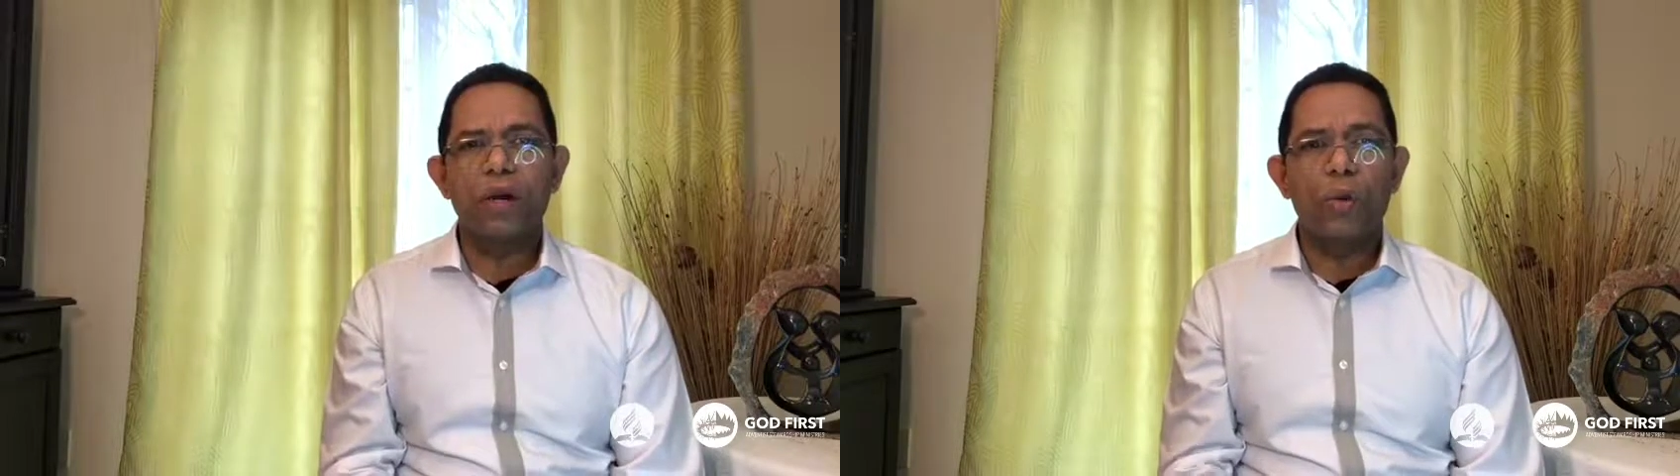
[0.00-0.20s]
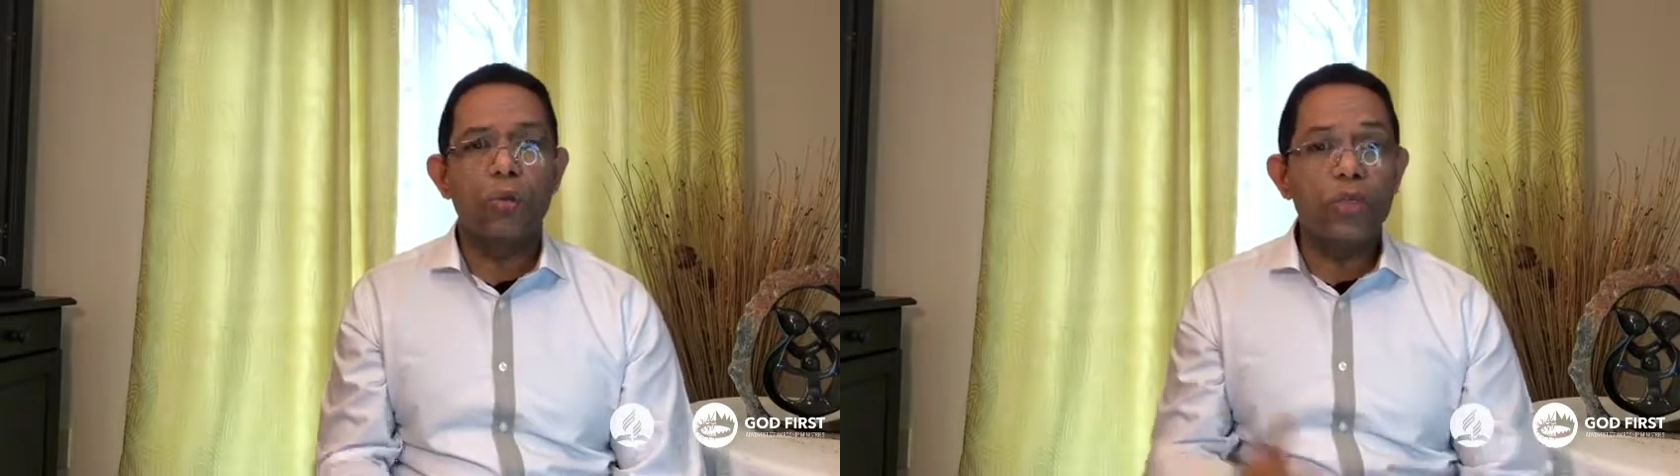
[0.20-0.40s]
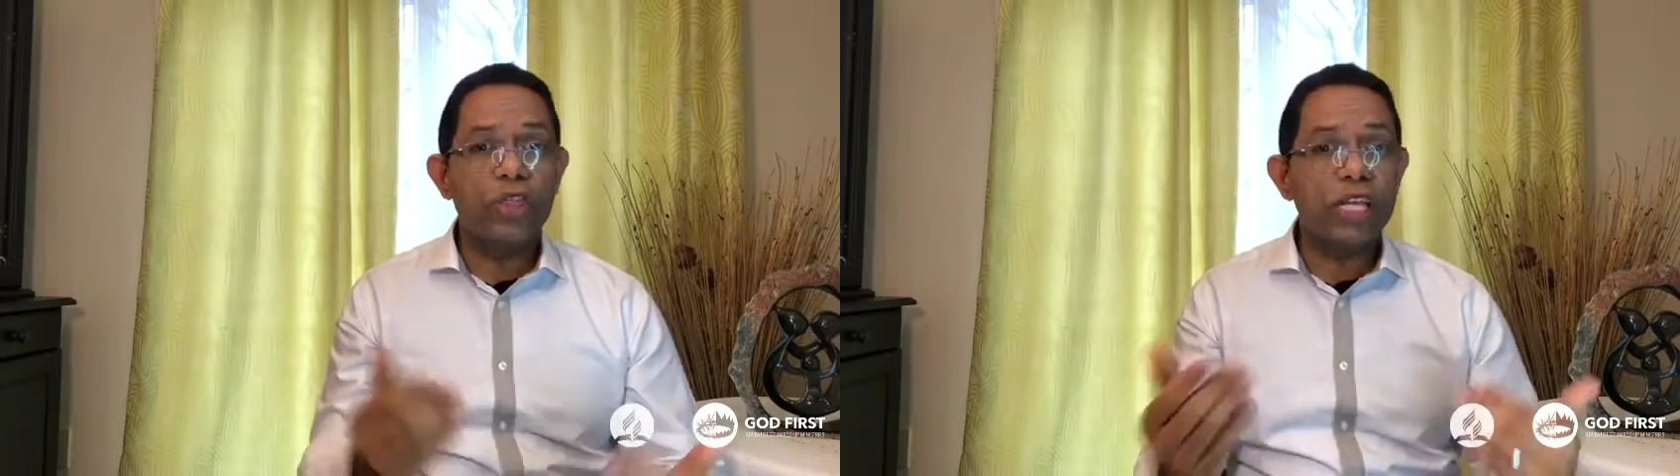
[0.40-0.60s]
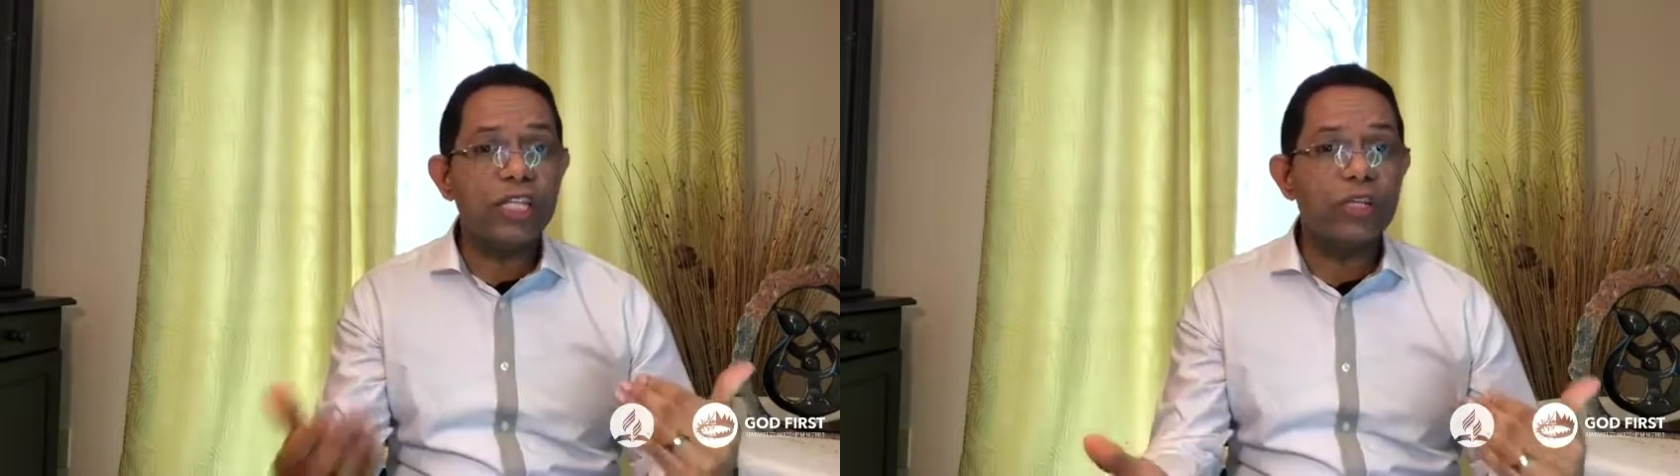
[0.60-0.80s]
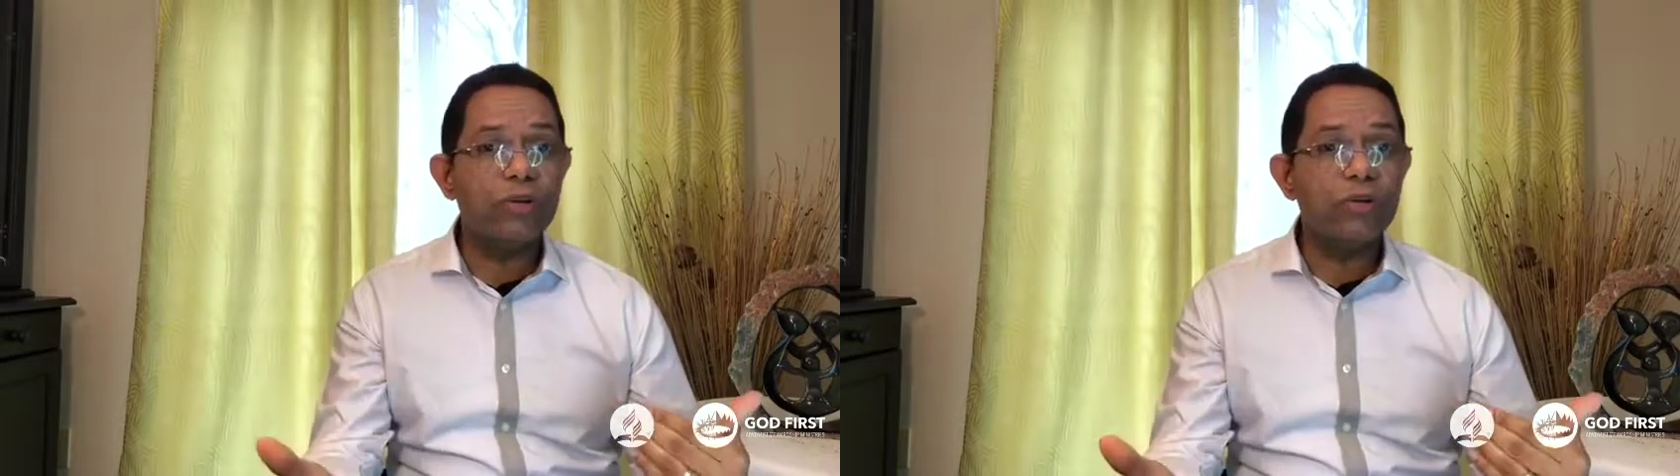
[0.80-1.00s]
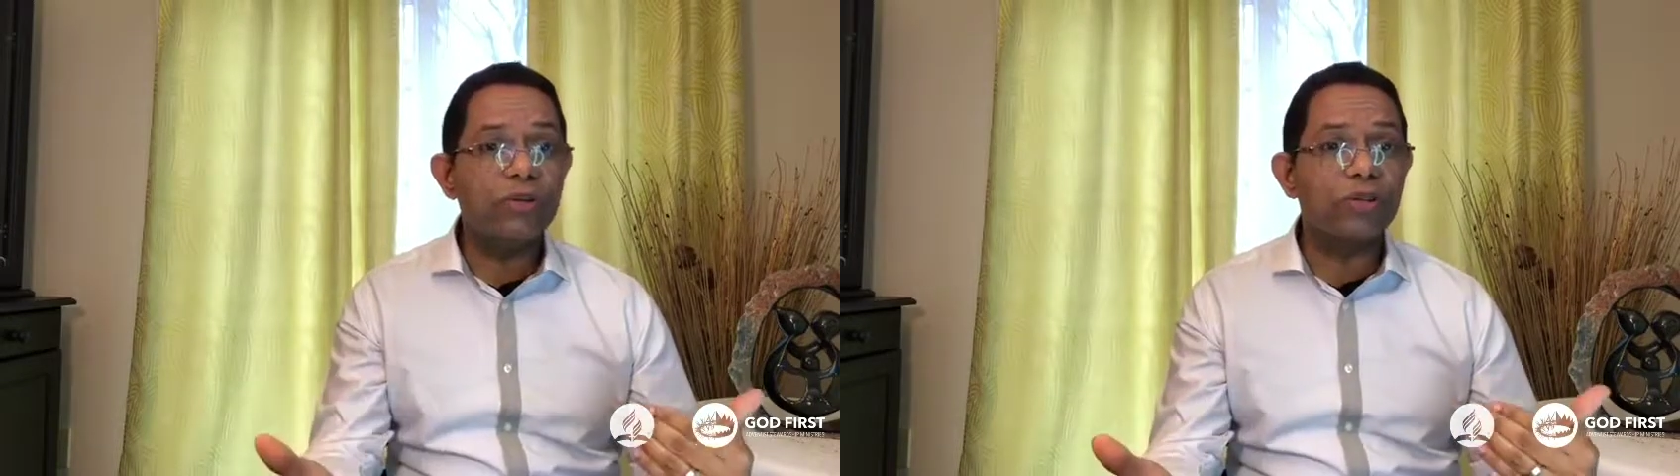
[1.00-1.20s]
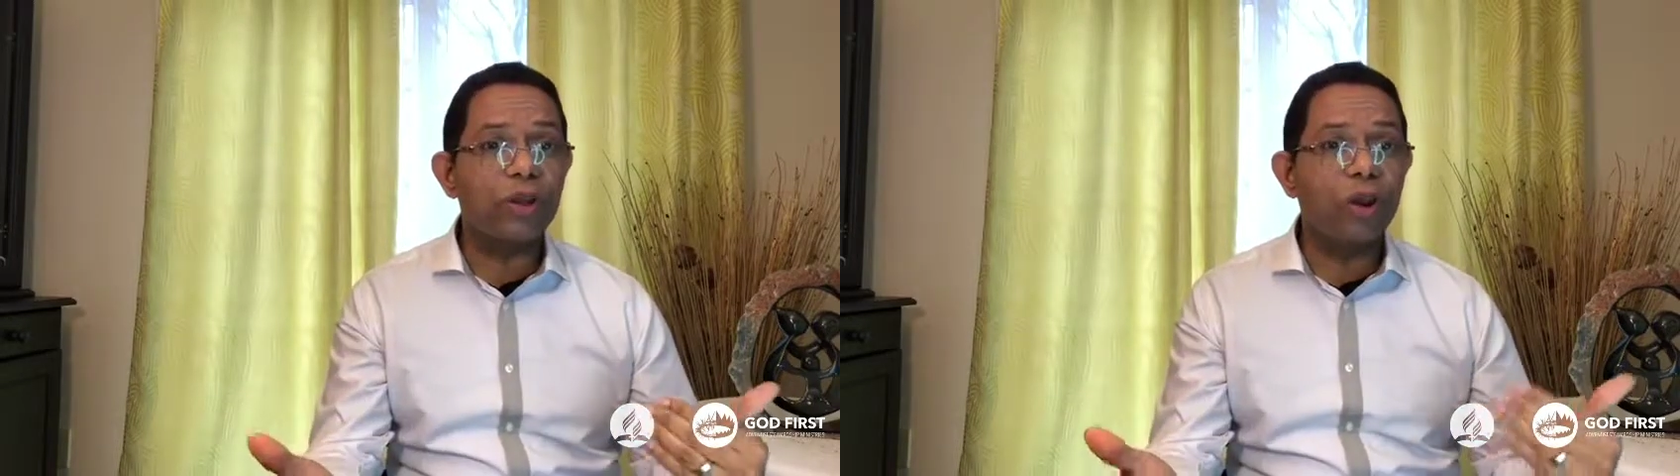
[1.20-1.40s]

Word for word: Would they choose